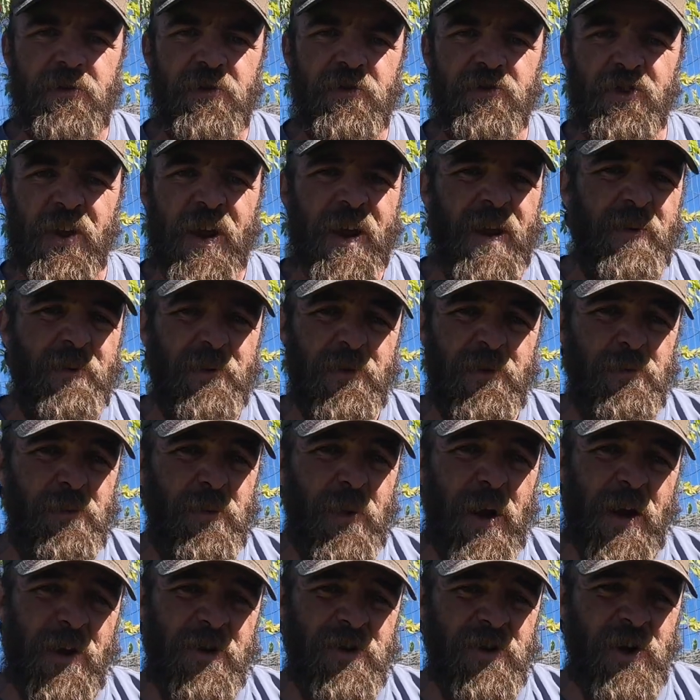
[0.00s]
James
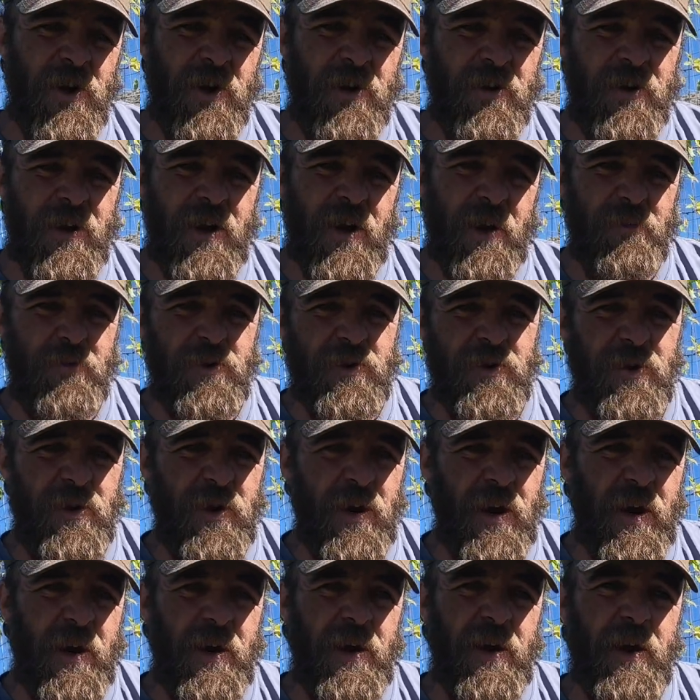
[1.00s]
Pragioni. I'm
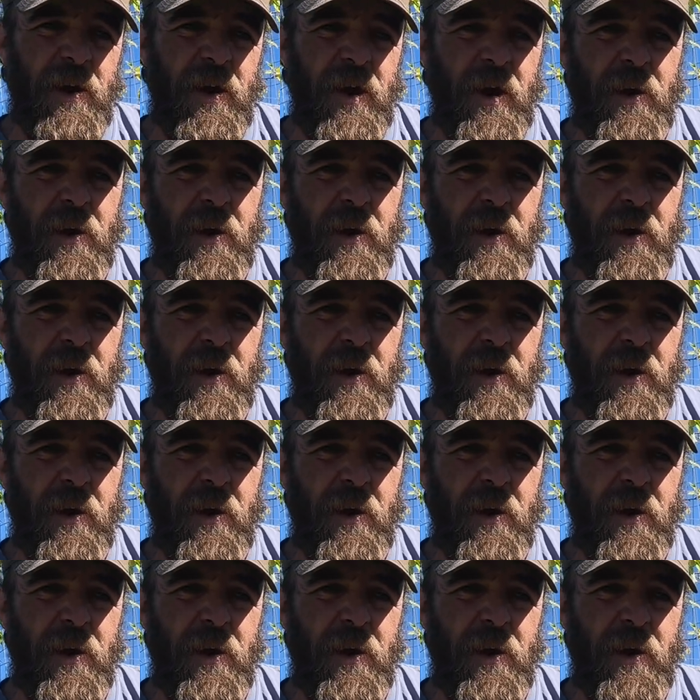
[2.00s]
sure I